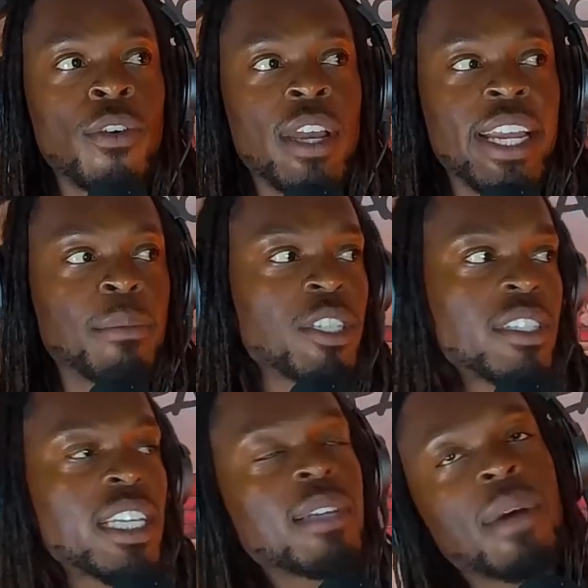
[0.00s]
and I'm just
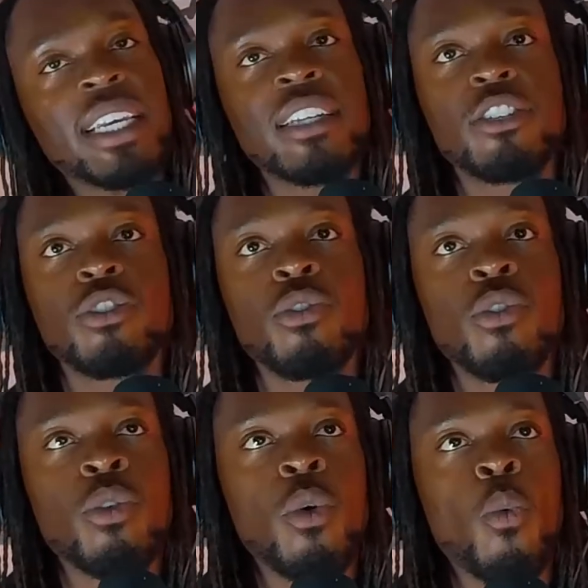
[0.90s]
sending my kid to
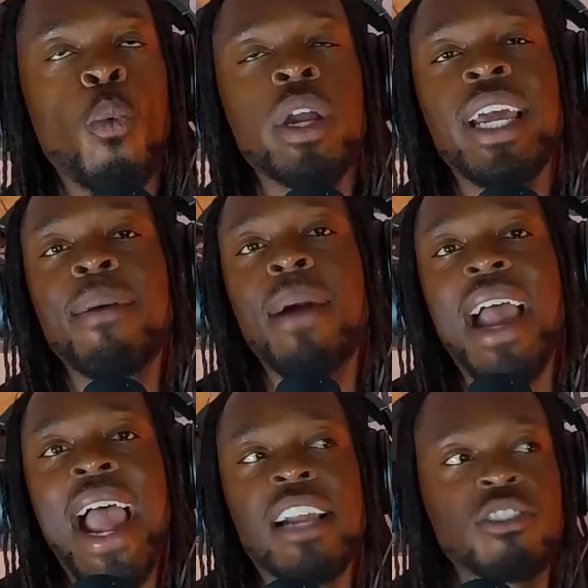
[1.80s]
school, what am I
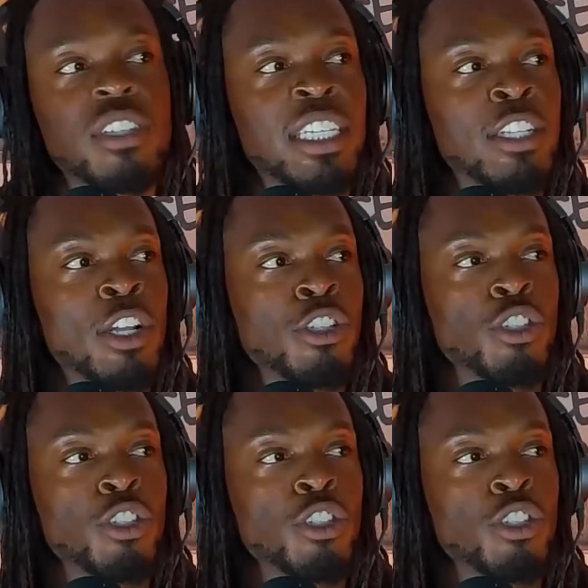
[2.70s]
actually